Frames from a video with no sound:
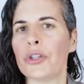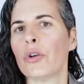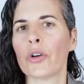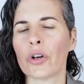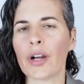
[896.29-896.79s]

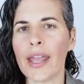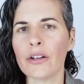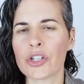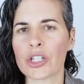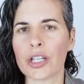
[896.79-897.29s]
purer
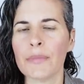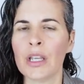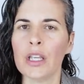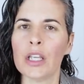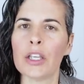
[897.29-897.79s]

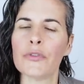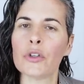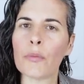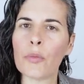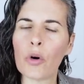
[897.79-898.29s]
energy if
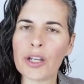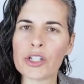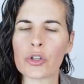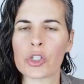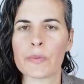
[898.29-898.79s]
you're more
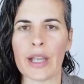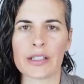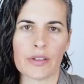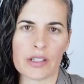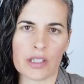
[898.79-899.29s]

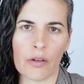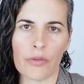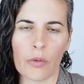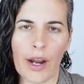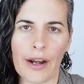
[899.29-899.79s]
introspective and
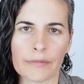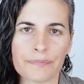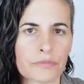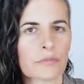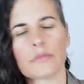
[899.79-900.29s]
self-aware.